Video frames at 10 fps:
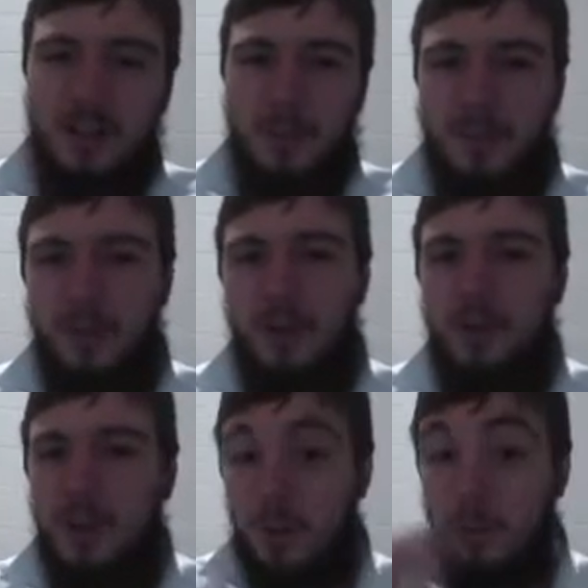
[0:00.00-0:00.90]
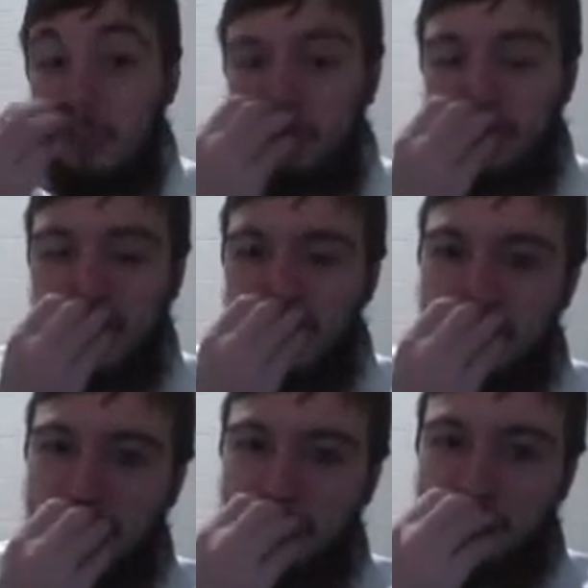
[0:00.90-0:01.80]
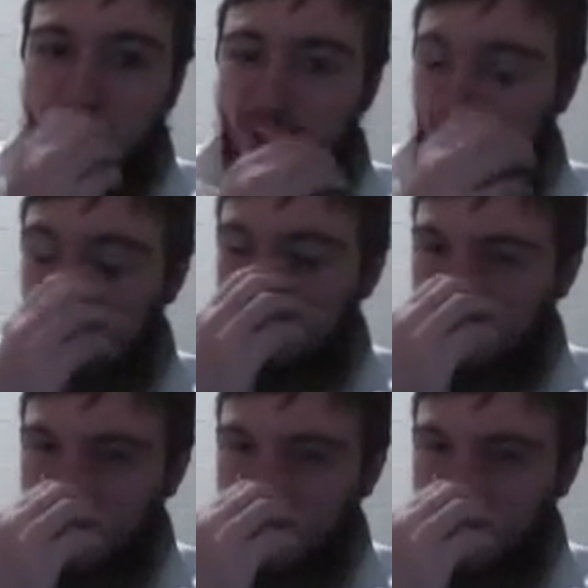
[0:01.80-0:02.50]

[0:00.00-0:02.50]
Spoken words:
But I've never heard of poltergeist taking over games.